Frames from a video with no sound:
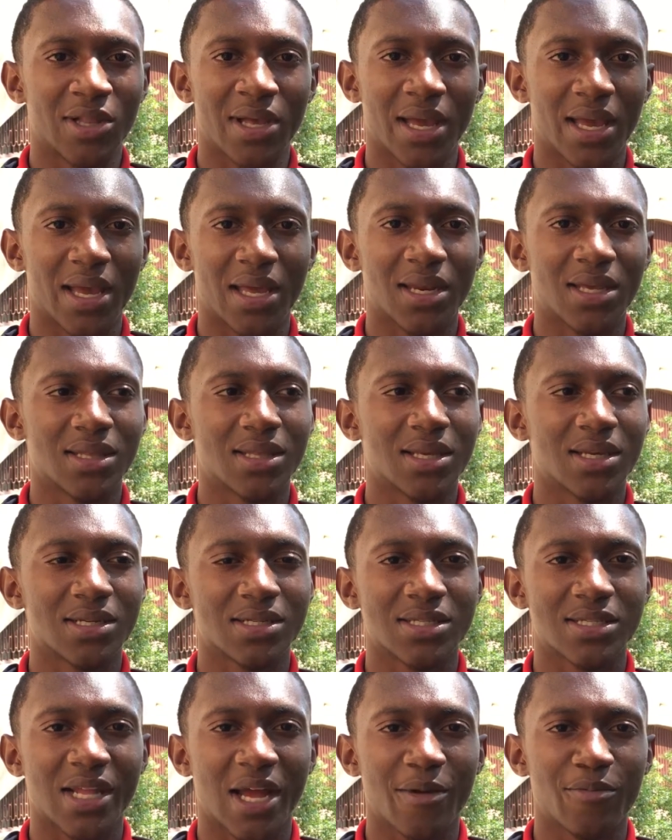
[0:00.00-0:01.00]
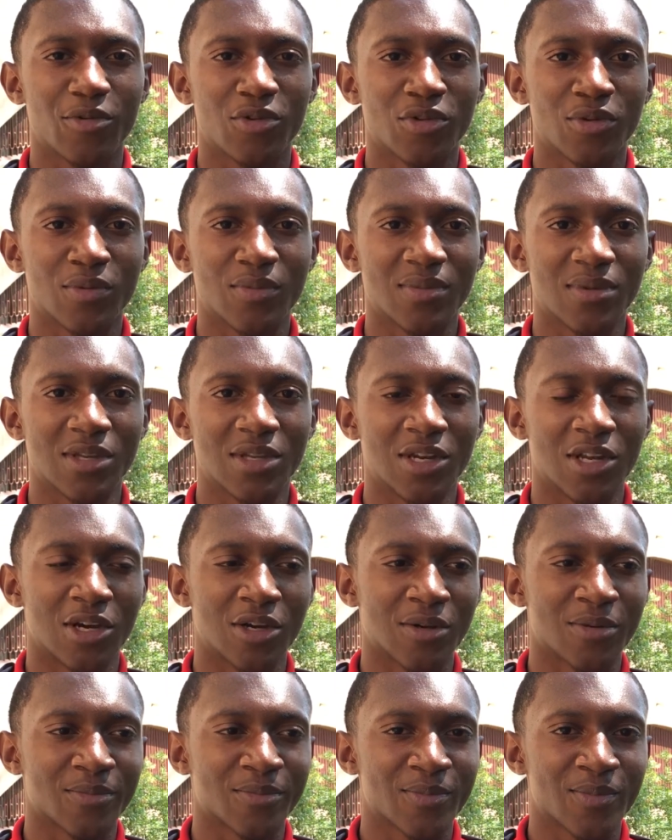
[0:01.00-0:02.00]
Don't let anything stop you, you
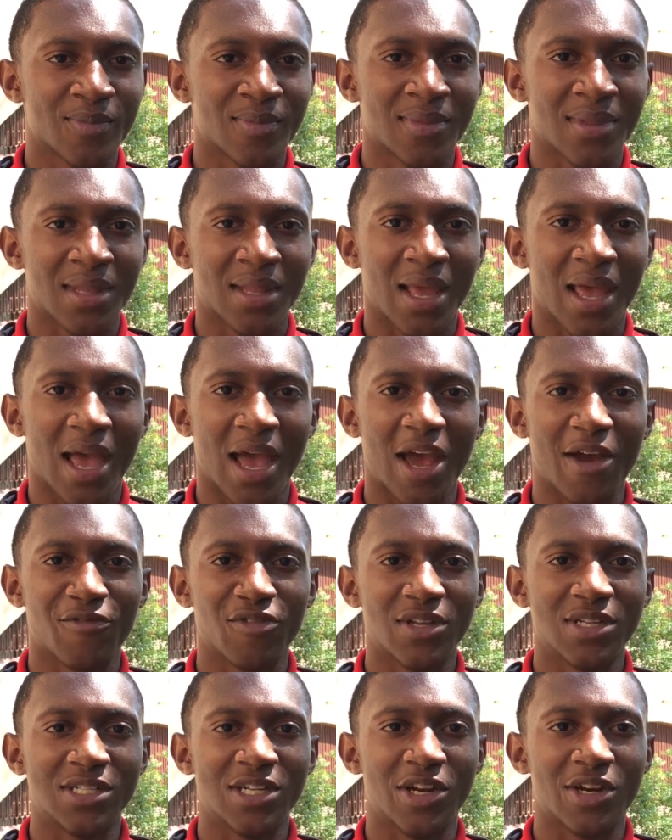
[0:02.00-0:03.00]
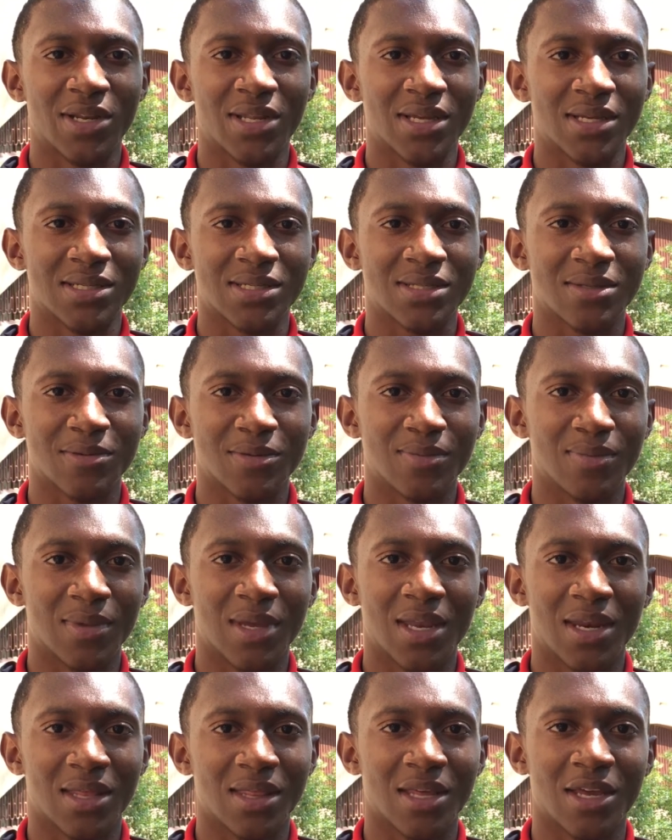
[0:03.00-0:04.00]
know. Half the journey is
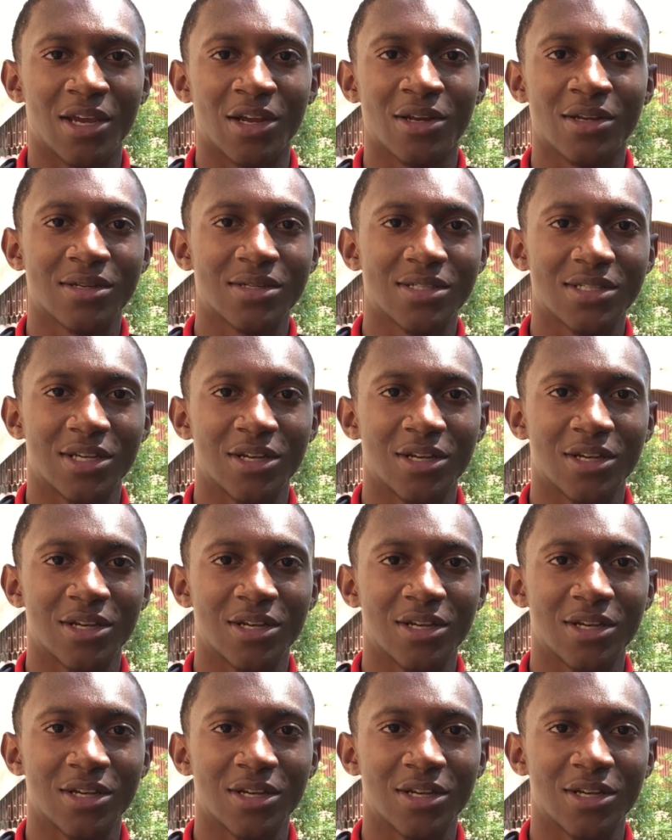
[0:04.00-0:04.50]
getting there.